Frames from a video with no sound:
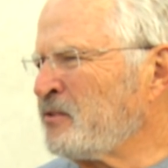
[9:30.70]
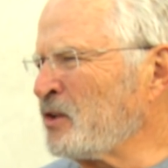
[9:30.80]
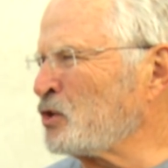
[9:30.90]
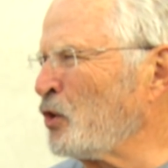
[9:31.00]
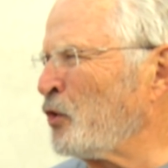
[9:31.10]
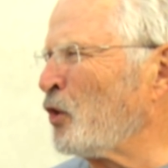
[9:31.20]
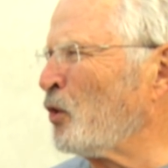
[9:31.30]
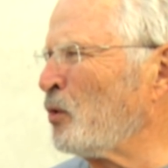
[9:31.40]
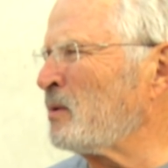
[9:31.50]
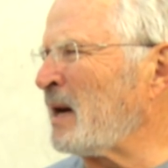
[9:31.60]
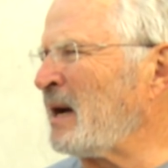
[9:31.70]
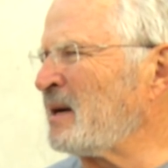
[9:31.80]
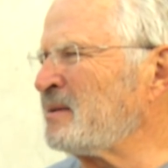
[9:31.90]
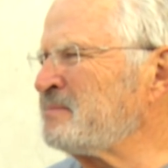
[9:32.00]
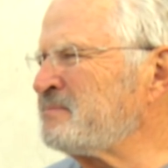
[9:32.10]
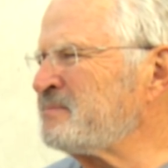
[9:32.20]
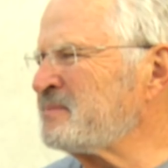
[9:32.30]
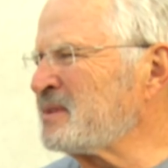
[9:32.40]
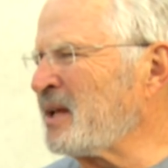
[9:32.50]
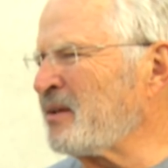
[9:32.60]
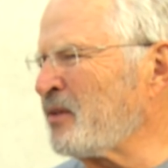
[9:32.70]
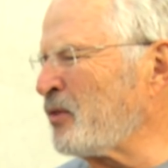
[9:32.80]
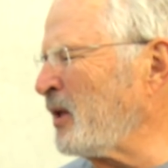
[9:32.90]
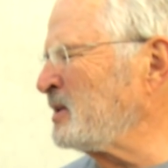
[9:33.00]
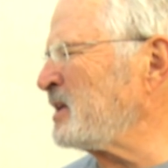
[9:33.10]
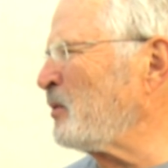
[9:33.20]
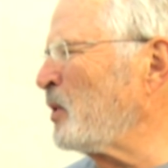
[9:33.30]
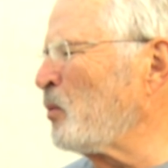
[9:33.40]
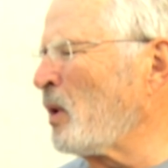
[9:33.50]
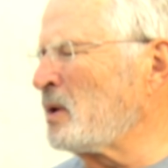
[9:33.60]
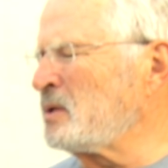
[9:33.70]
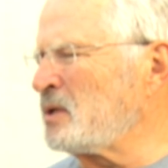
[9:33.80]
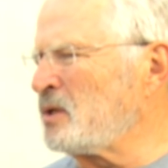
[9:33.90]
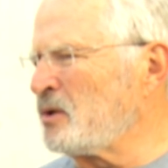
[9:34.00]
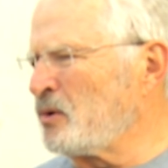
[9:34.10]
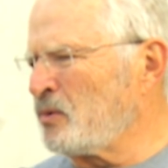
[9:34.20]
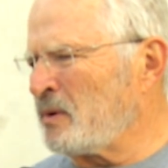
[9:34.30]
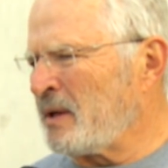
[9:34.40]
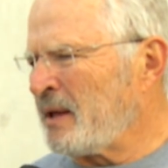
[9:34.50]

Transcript: just couldn't do uh, the the things that we wanted to do.